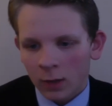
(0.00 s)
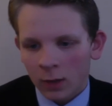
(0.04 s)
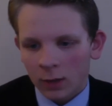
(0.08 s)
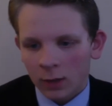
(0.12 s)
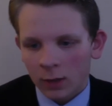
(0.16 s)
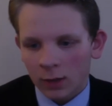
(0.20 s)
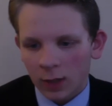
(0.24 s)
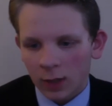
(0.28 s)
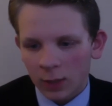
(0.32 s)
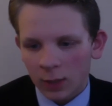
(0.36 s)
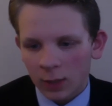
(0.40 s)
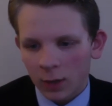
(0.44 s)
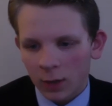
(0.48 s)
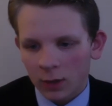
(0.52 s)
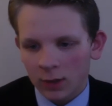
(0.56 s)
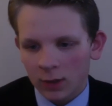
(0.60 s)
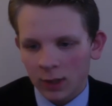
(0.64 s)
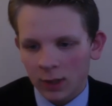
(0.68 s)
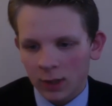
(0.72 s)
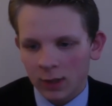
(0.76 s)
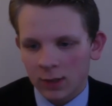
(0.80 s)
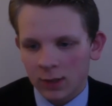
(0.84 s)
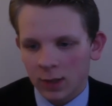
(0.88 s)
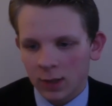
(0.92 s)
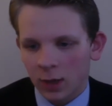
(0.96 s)
The death
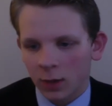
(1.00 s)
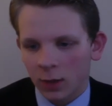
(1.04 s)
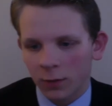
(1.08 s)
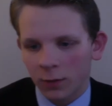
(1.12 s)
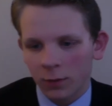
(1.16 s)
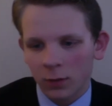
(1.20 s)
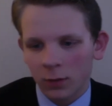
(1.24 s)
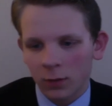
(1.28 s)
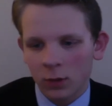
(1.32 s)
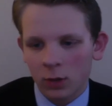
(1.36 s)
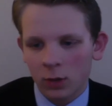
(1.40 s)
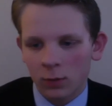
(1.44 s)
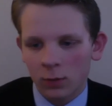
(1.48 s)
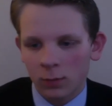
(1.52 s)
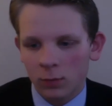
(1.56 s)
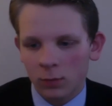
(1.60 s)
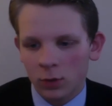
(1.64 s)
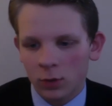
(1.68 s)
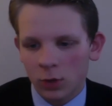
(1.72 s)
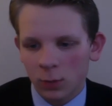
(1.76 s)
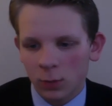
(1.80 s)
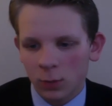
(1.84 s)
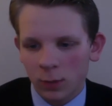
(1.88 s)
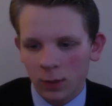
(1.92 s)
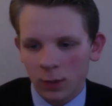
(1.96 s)
penalty itself
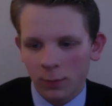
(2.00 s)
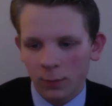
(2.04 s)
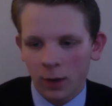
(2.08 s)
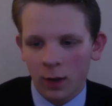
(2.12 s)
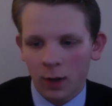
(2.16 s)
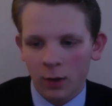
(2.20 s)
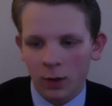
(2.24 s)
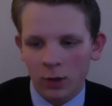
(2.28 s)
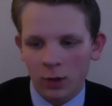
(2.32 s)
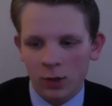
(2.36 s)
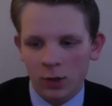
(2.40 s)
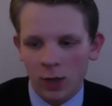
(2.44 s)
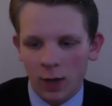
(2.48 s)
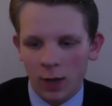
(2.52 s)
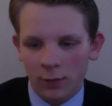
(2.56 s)
should be abolished